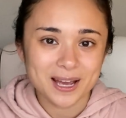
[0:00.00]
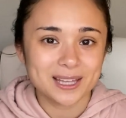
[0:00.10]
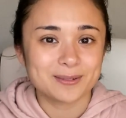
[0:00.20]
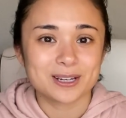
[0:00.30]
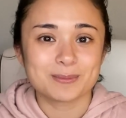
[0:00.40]

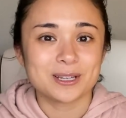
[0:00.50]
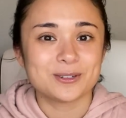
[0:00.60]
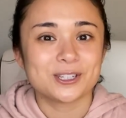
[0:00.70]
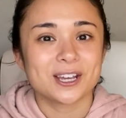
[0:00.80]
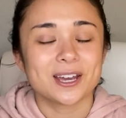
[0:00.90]
Highly recommend you
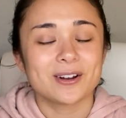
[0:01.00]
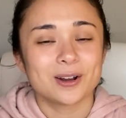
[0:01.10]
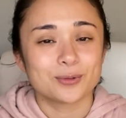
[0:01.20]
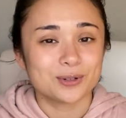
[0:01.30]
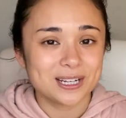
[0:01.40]
check out
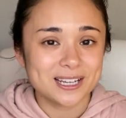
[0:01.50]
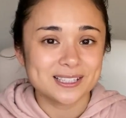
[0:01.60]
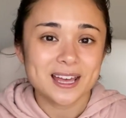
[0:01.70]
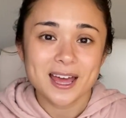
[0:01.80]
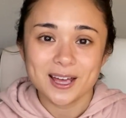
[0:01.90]
our readings
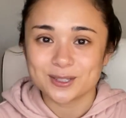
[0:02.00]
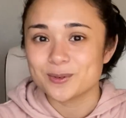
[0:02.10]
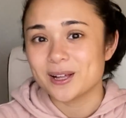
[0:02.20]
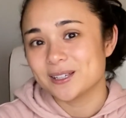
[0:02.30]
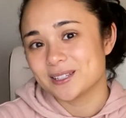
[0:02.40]
as
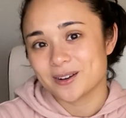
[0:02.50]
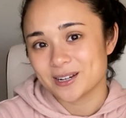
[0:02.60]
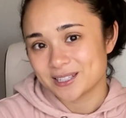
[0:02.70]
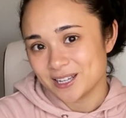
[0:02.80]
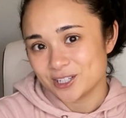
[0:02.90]
well as our
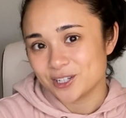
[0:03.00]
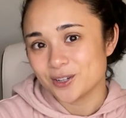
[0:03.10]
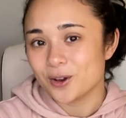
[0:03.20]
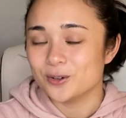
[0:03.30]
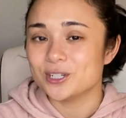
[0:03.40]
Ascension
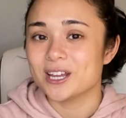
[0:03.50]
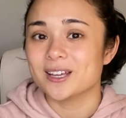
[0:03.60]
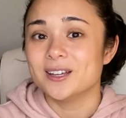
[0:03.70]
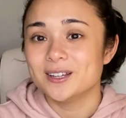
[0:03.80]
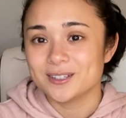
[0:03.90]

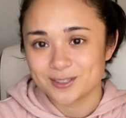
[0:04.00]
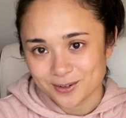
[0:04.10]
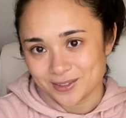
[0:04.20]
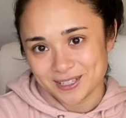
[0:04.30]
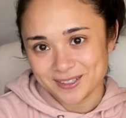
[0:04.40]
coaching
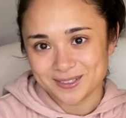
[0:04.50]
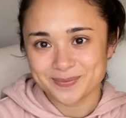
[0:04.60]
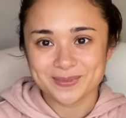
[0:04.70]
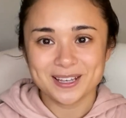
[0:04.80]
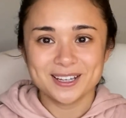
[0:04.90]
services.
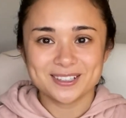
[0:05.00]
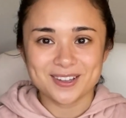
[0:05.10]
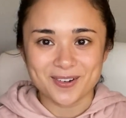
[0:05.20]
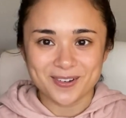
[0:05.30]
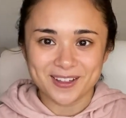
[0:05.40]

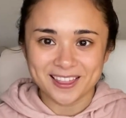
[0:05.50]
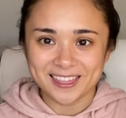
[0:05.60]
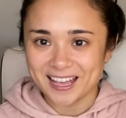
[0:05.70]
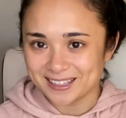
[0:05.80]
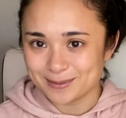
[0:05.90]
So
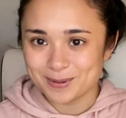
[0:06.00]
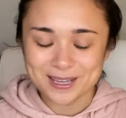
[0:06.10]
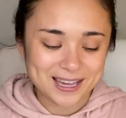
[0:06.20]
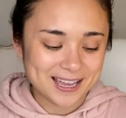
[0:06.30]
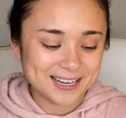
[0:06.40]
let's
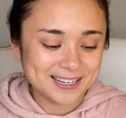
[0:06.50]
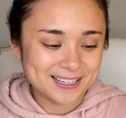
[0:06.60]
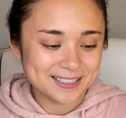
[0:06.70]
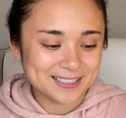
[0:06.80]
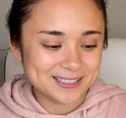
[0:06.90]
begin.
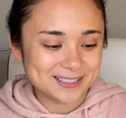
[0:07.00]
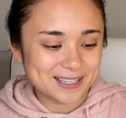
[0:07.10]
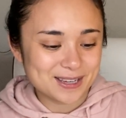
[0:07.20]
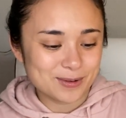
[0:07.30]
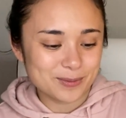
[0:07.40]
Let's
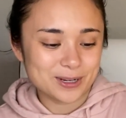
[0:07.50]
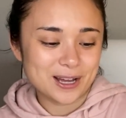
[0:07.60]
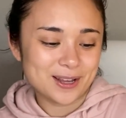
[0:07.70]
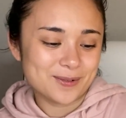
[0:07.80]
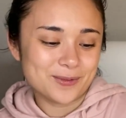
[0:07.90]
see what we
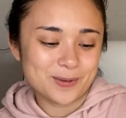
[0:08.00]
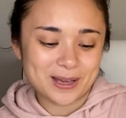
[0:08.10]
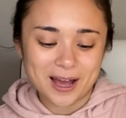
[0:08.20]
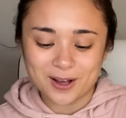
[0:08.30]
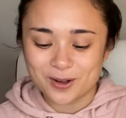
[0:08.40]

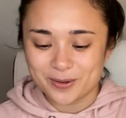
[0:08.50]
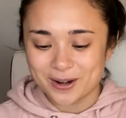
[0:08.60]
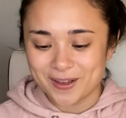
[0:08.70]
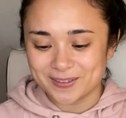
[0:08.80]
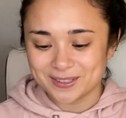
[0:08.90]
got going
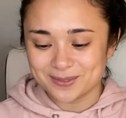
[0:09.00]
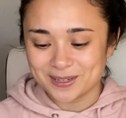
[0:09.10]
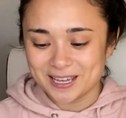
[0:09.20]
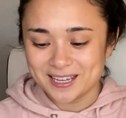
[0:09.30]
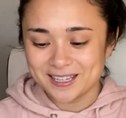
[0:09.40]
on this
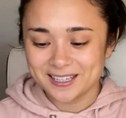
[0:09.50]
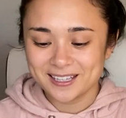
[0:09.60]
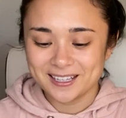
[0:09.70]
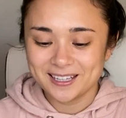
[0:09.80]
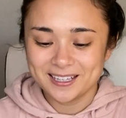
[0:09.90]
week.
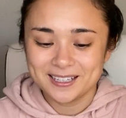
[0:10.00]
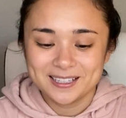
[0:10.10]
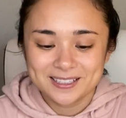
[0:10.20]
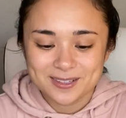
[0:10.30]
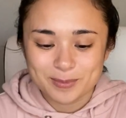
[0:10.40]

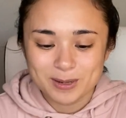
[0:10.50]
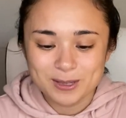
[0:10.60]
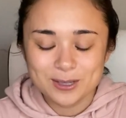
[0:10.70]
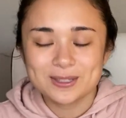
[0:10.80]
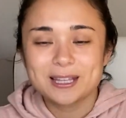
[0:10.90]
So I'm going to be
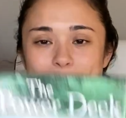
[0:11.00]
using